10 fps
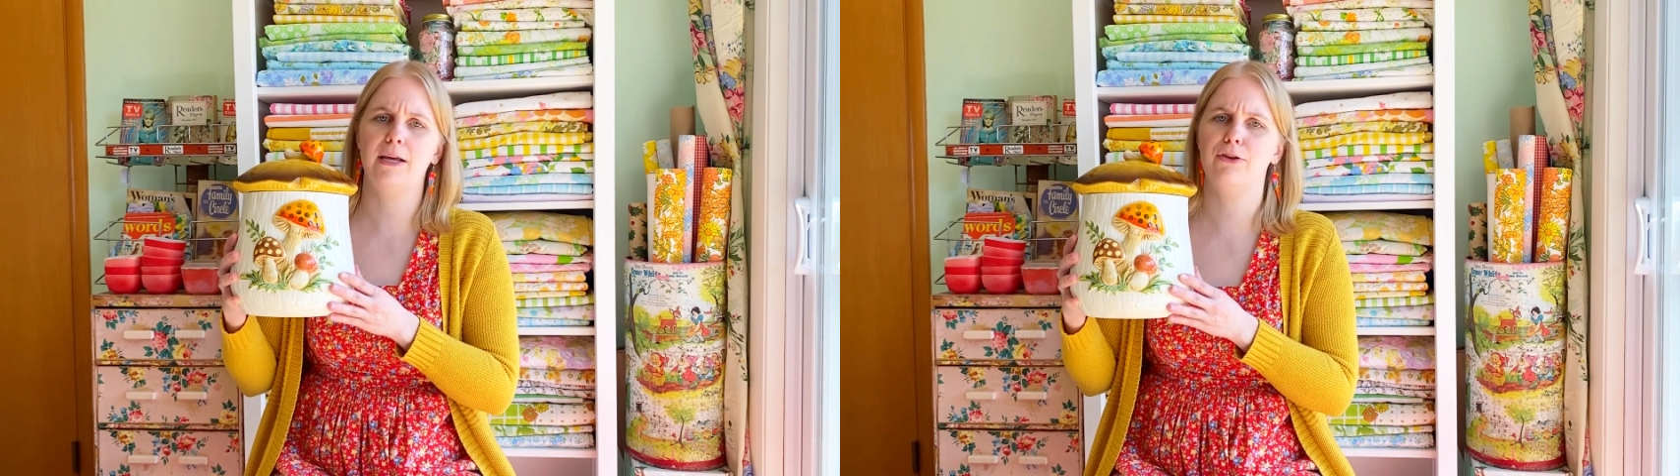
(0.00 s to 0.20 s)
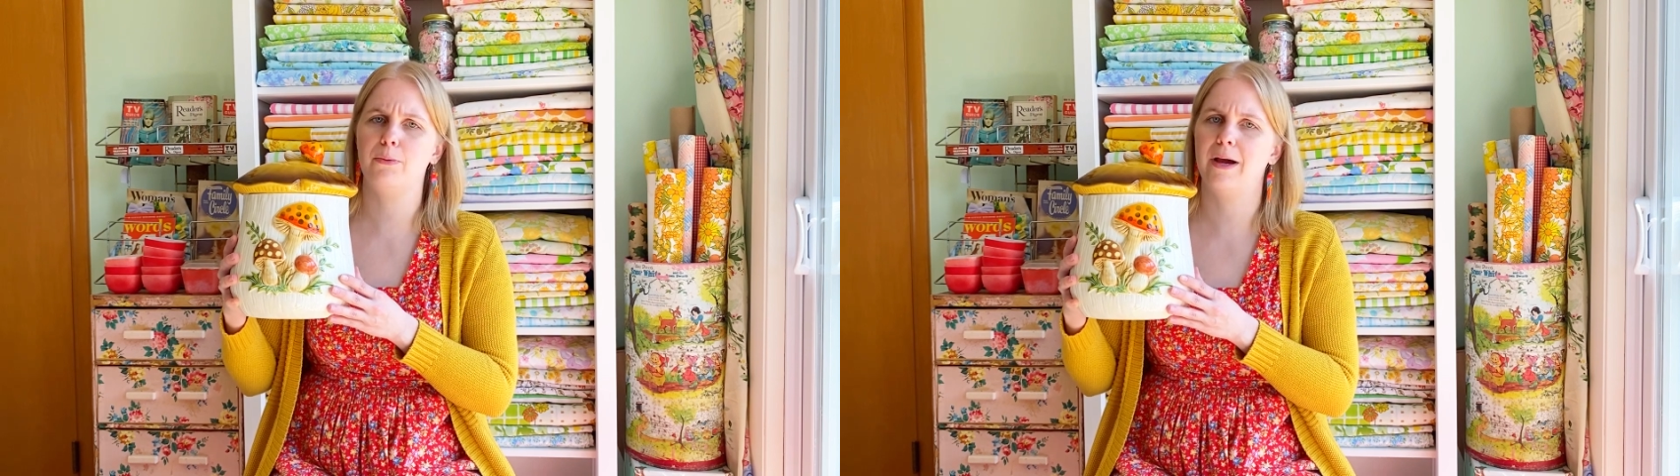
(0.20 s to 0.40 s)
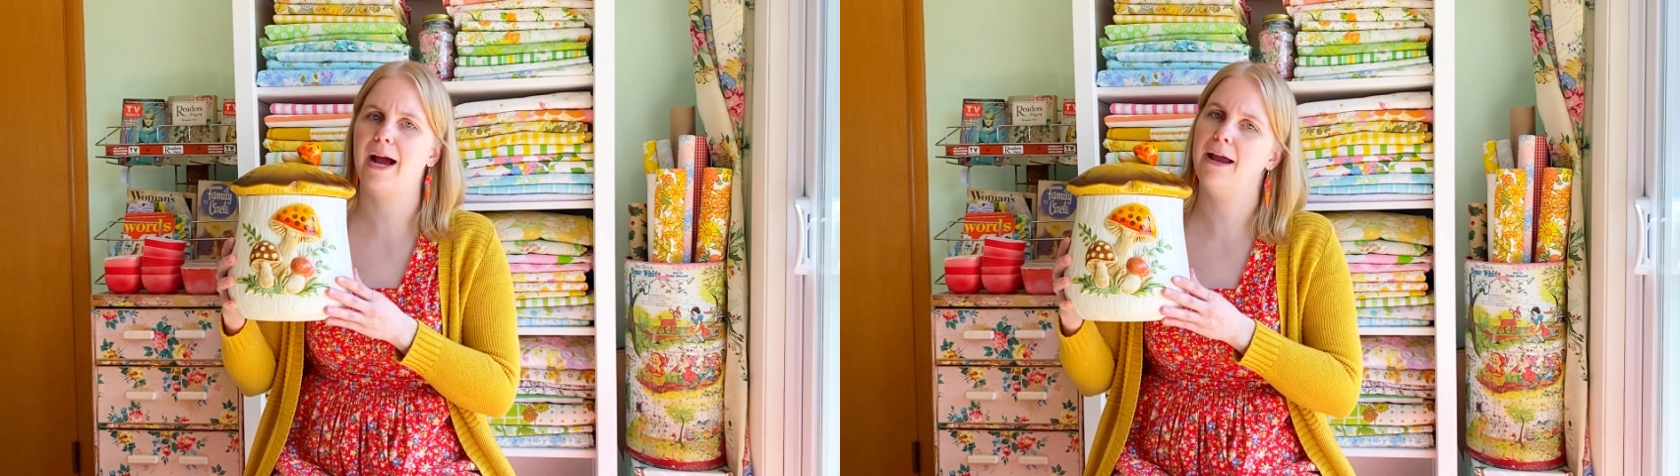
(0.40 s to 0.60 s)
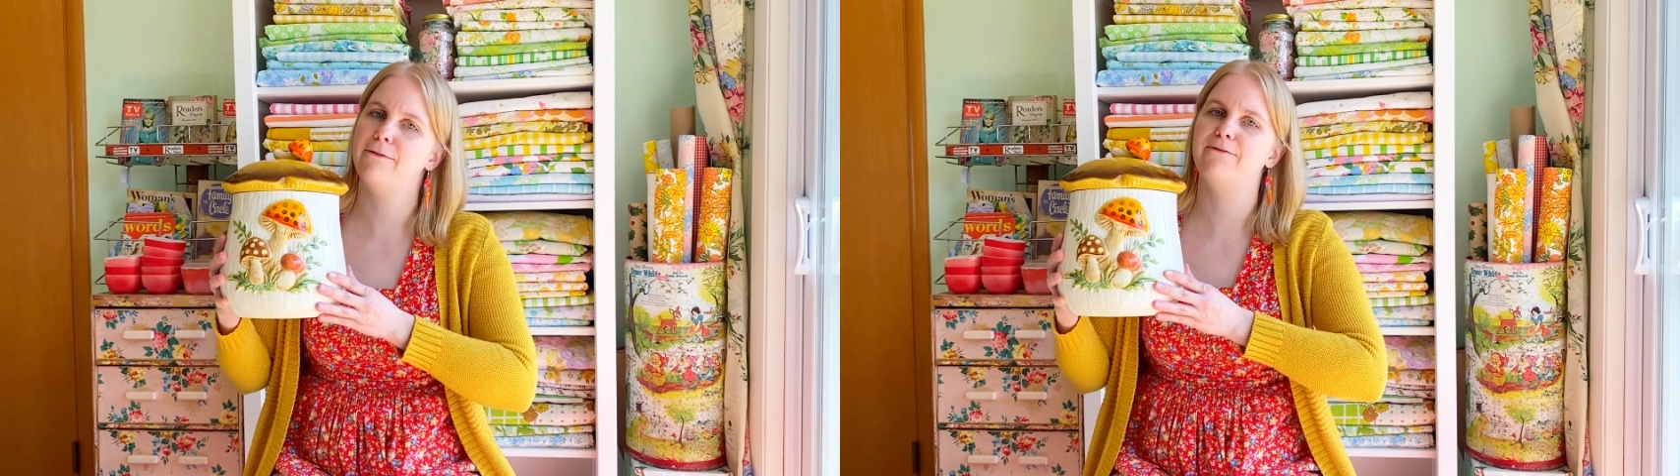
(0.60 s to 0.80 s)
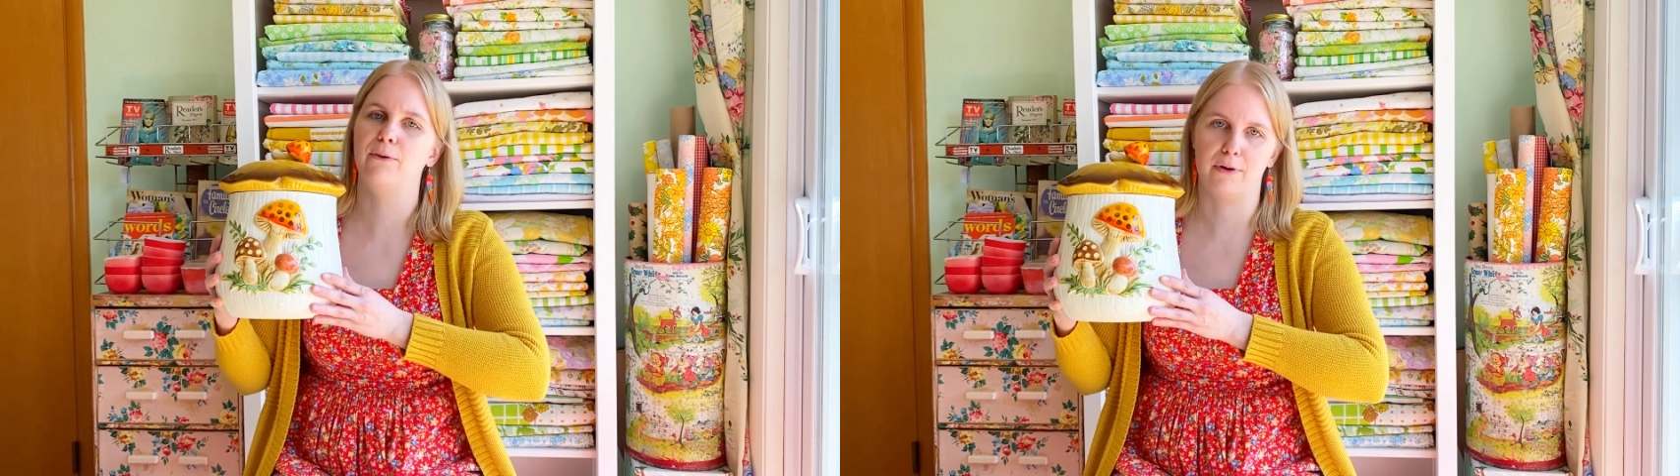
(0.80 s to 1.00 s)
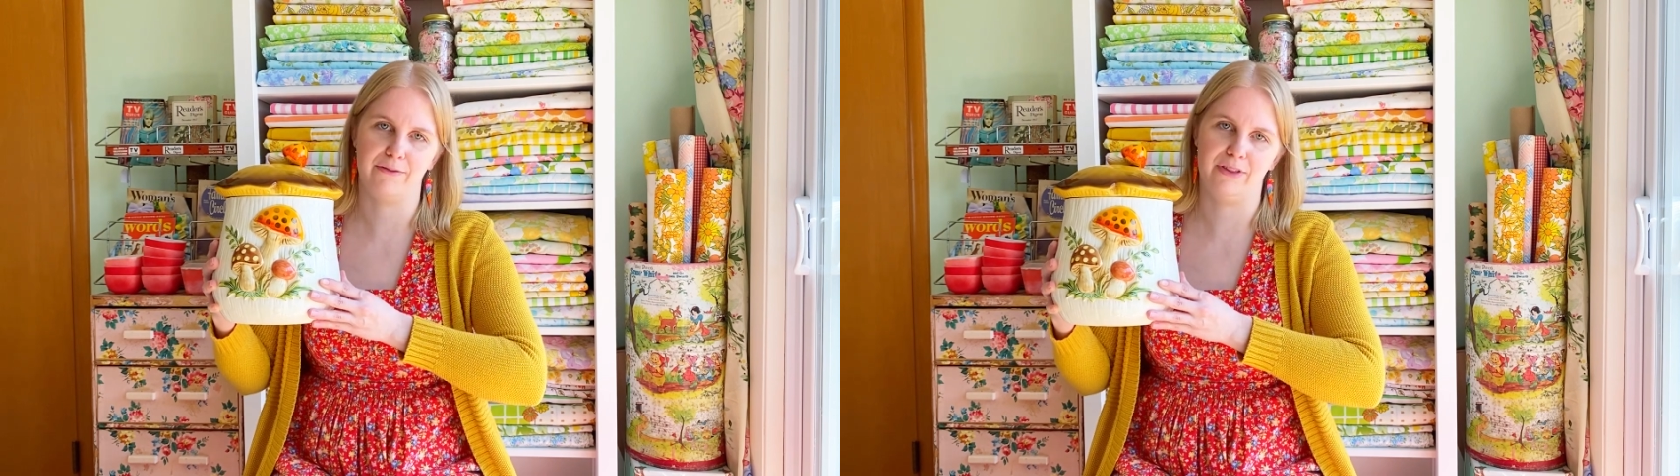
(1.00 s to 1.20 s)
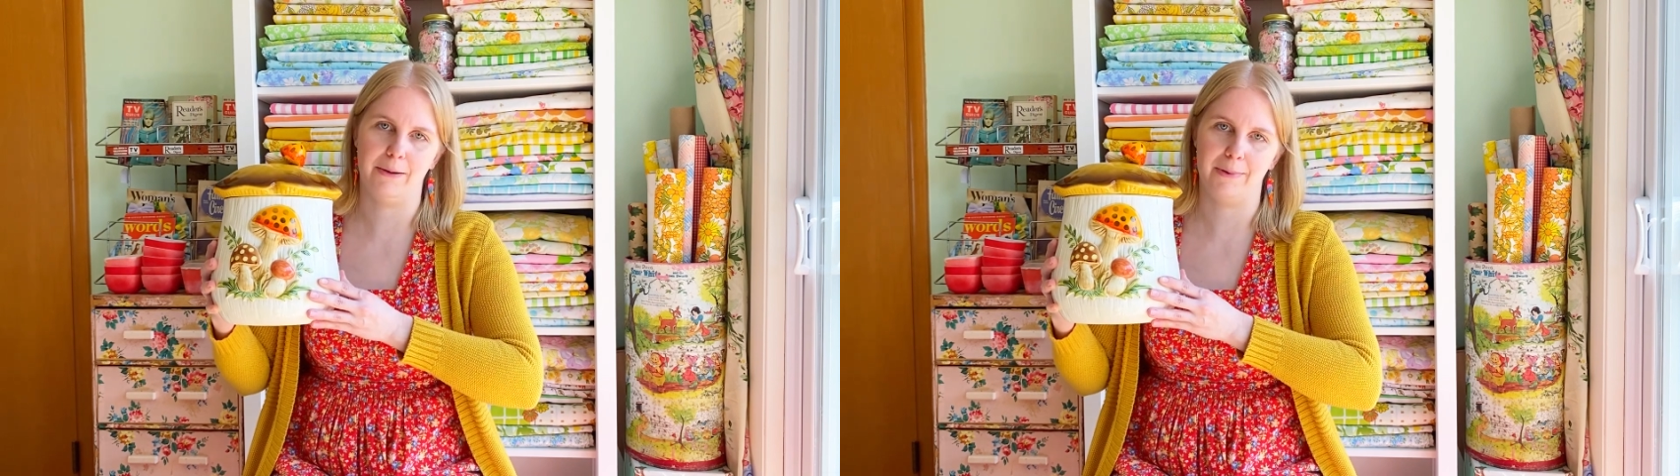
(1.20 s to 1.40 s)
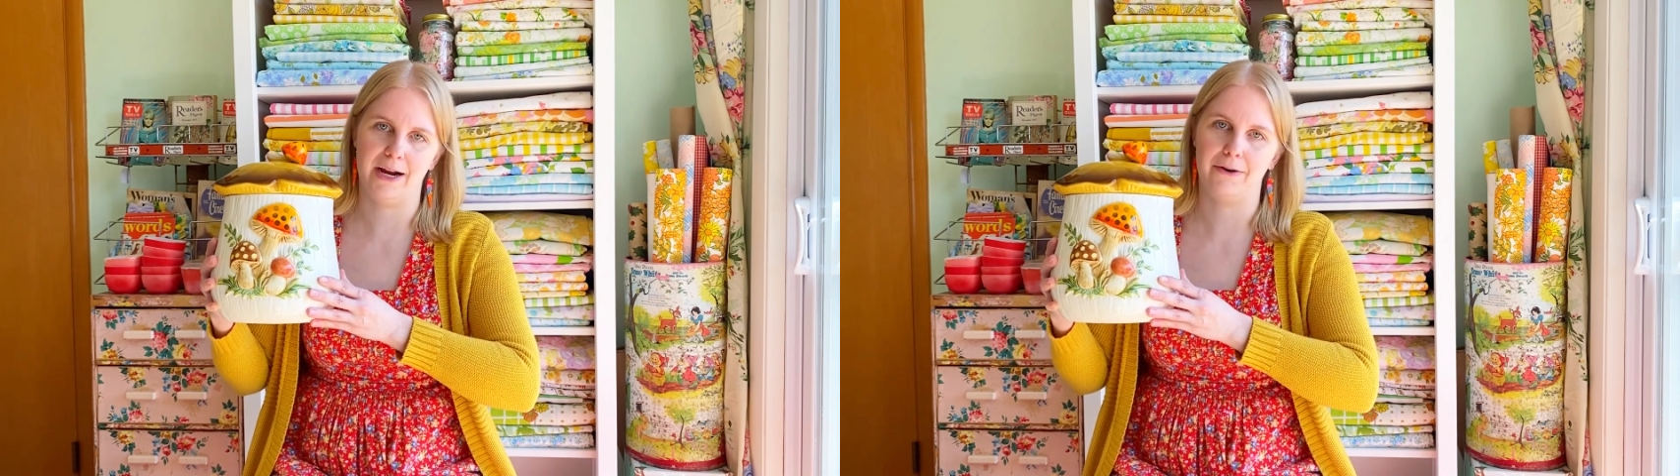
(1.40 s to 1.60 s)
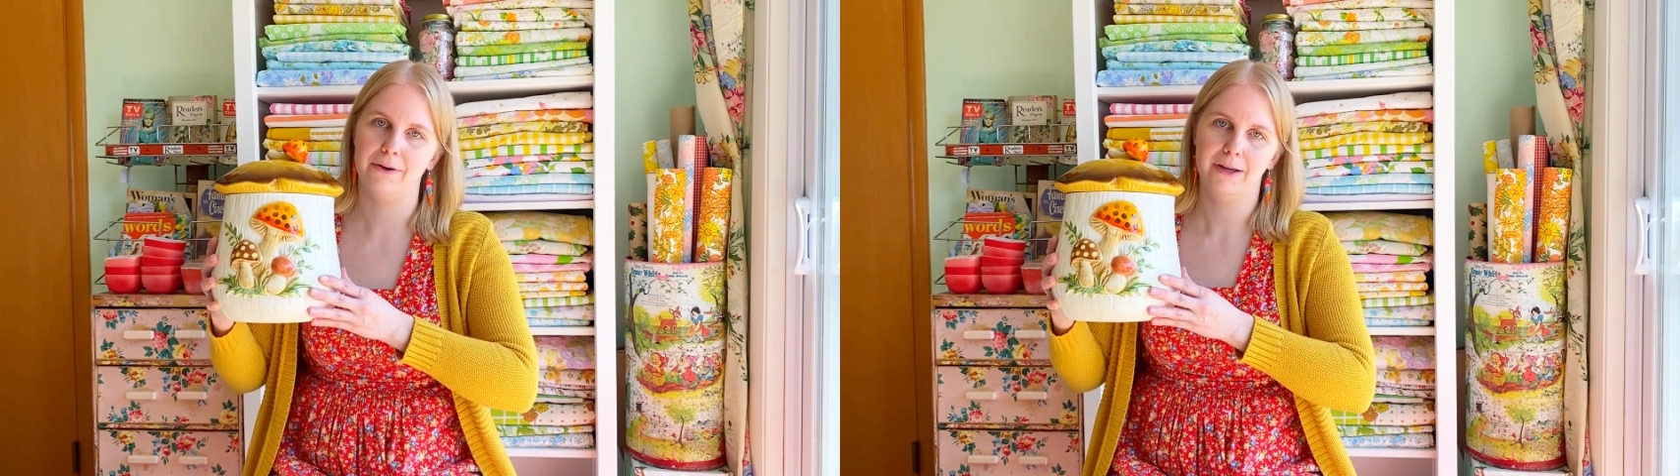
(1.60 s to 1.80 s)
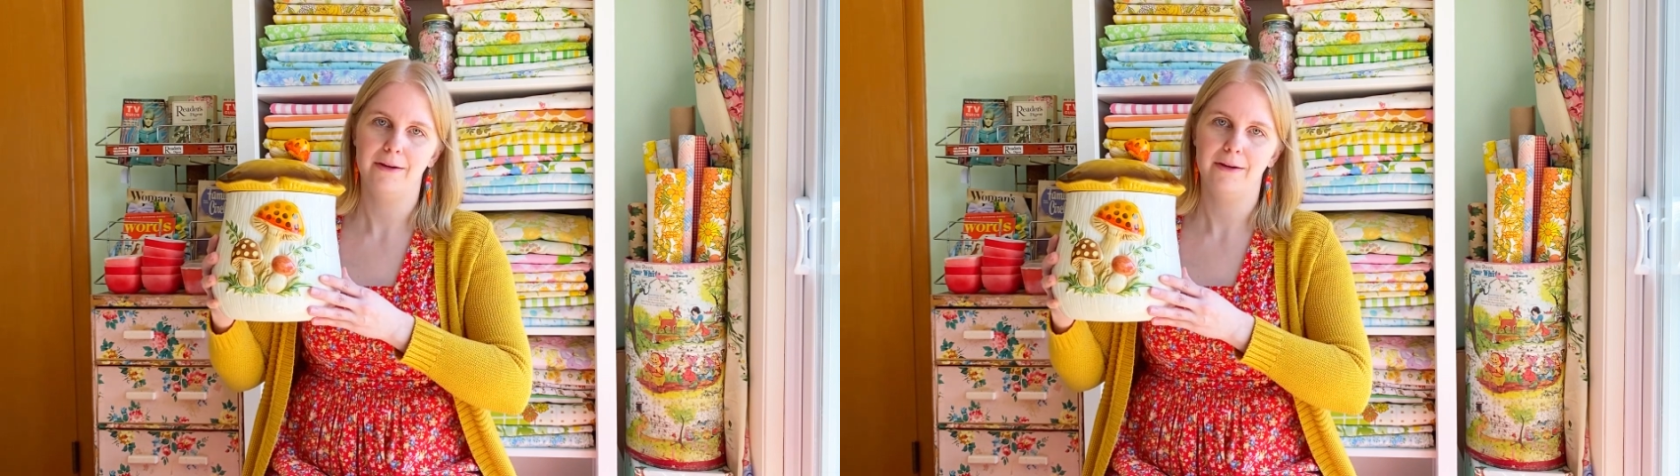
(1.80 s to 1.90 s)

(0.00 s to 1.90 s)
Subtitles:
Either way, I have 4 of them now.